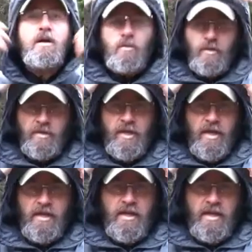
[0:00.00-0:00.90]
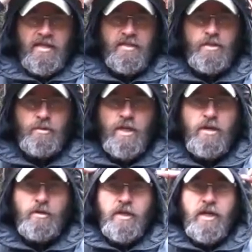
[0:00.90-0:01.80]
with a elastic string
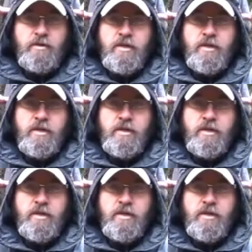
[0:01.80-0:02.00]
going down